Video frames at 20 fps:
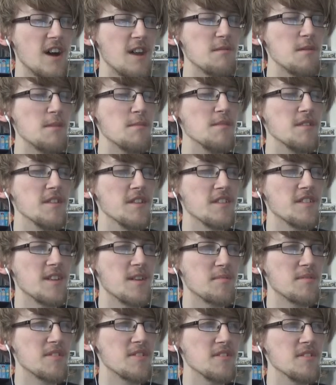I remember this
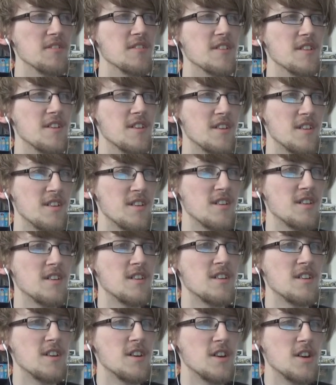episode.
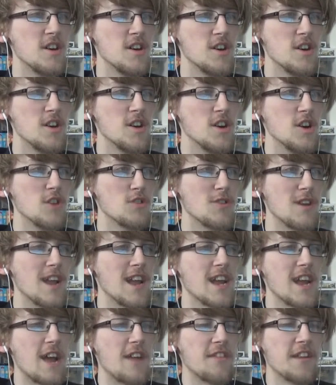So,
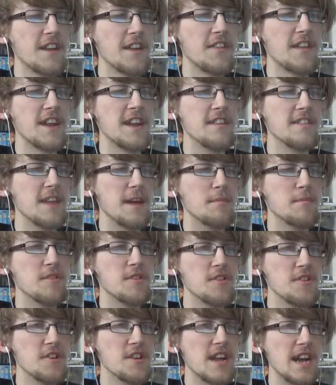like, I think at the end of the
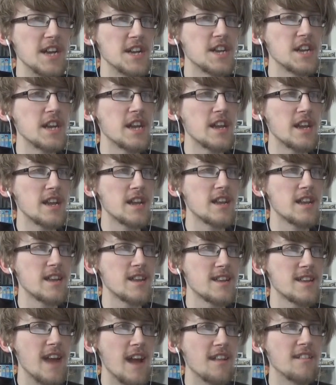episode, you actually
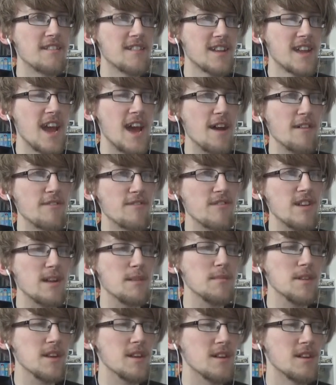get to care for
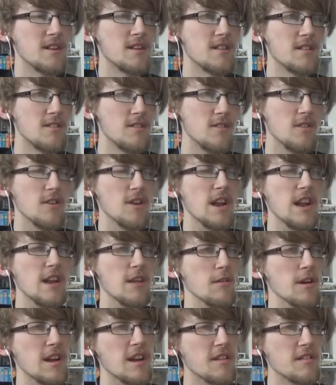Ami, or a
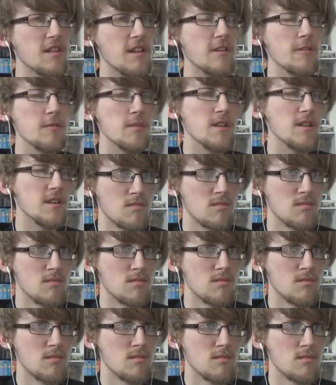little, at least a little bit.
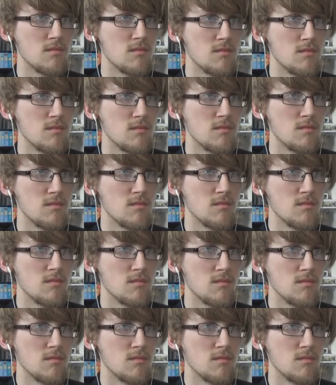Uh,